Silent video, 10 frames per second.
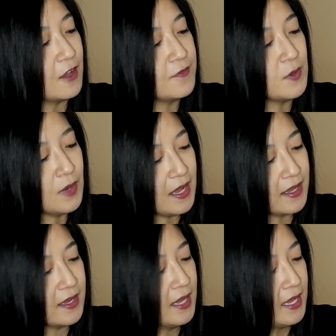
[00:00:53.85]
I feel
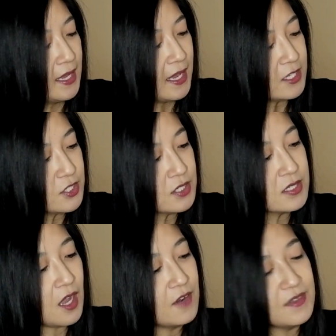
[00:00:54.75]
like it's
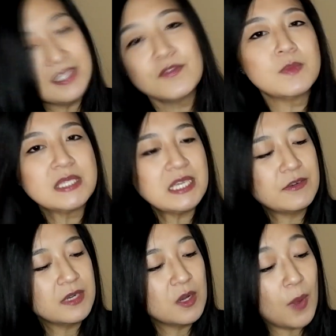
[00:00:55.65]
just kind of a different
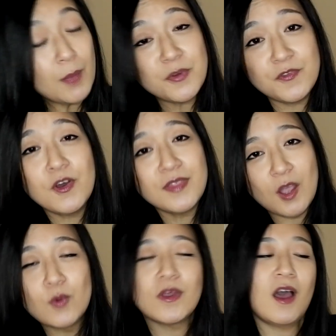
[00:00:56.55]
material. I prefer the
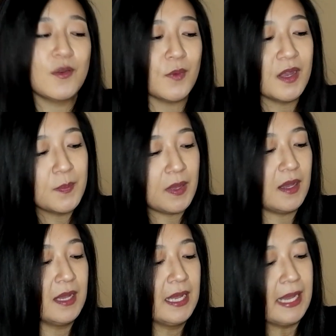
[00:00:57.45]
older hardware,
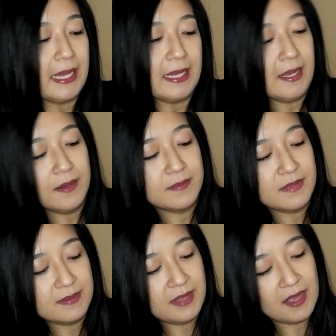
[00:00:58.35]
but
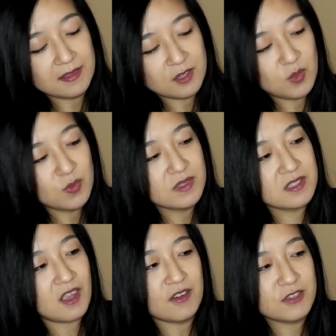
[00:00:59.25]
yeah, the new
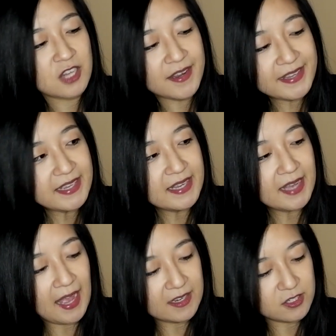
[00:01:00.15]
one's kind of shinier
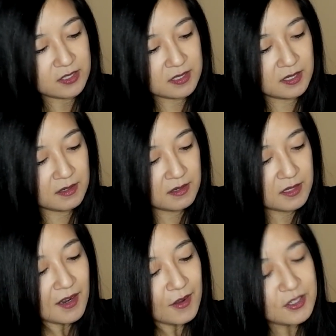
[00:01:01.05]
and just, I
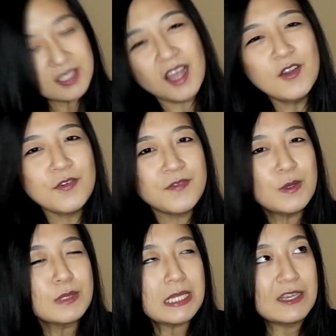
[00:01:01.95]
don't know, just kind of
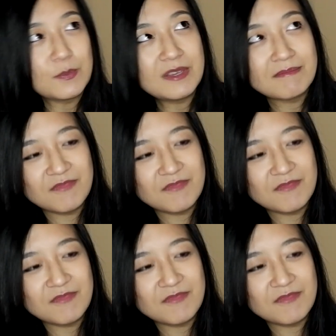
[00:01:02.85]
feels a little bit